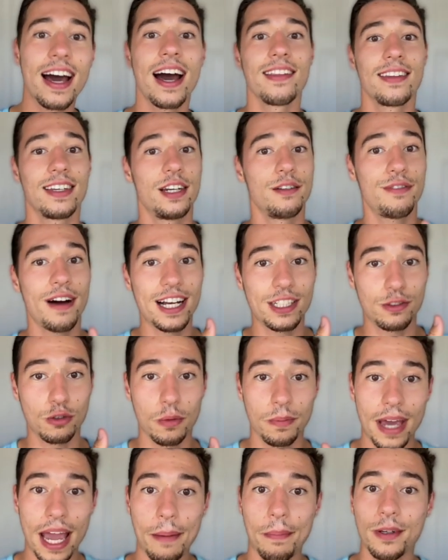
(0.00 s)
The device will
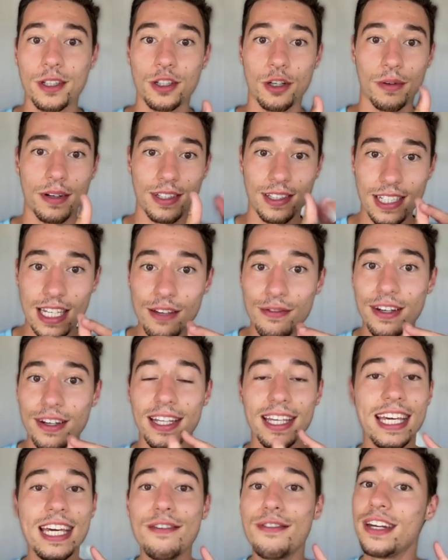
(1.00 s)
be able to receive it
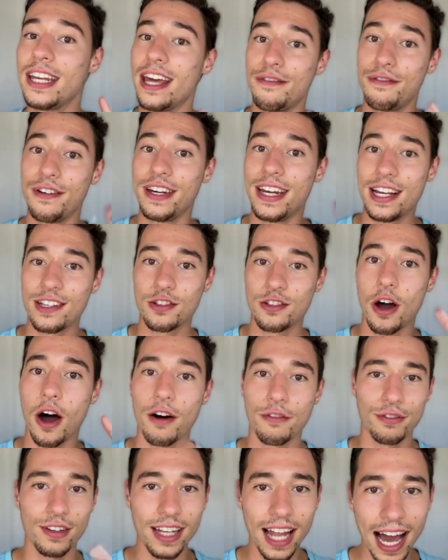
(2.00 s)
even if it is
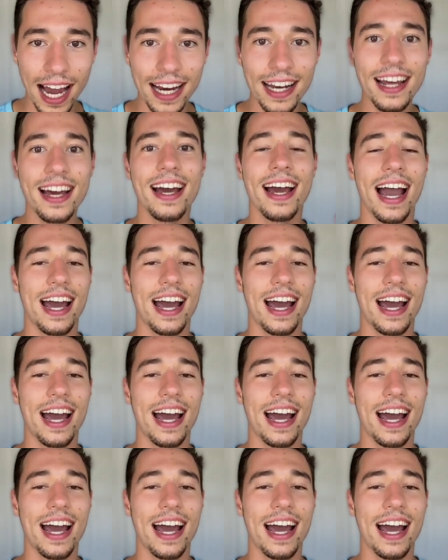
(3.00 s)
offline.